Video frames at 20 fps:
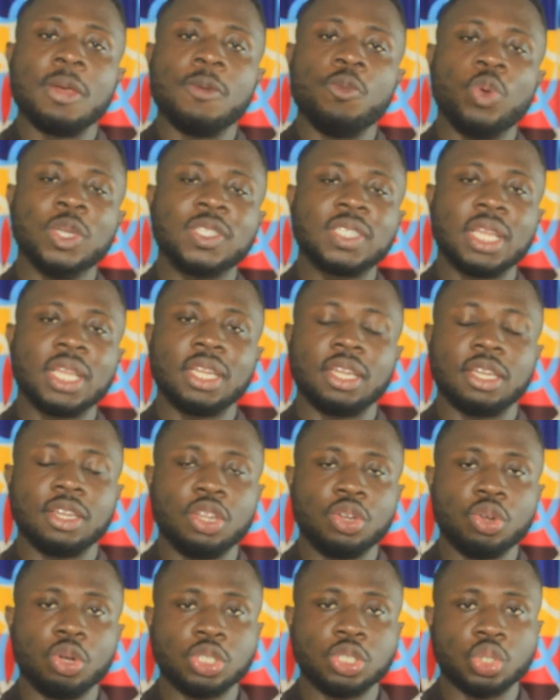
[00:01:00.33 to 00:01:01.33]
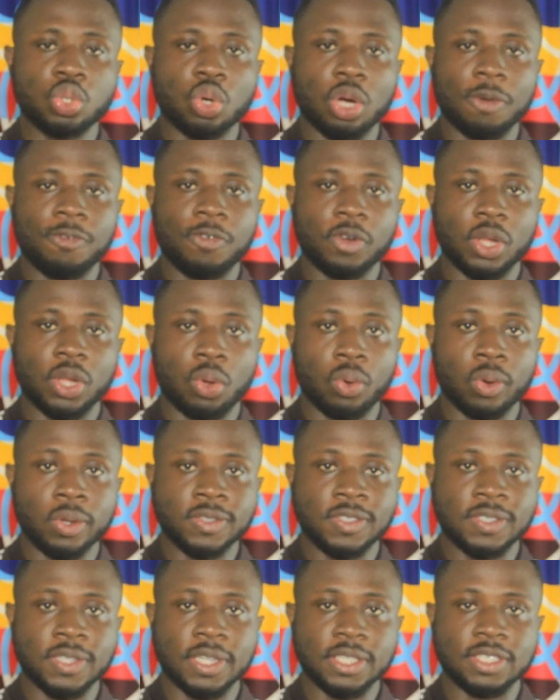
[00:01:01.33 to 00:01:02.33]
Wizkid did not show up for the
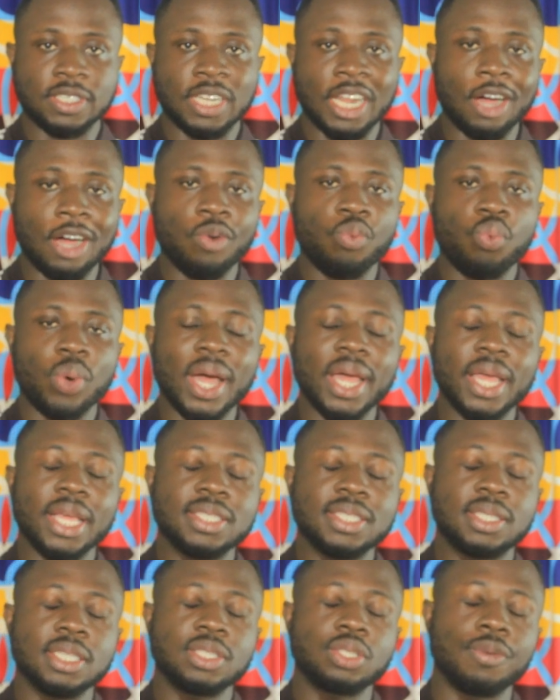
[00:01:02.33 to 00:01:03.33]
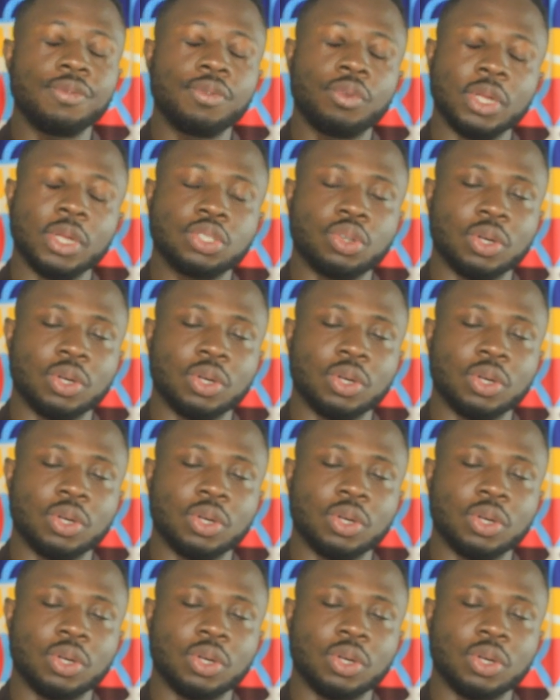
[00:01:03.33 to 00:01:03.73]
concert. Now, why is this of great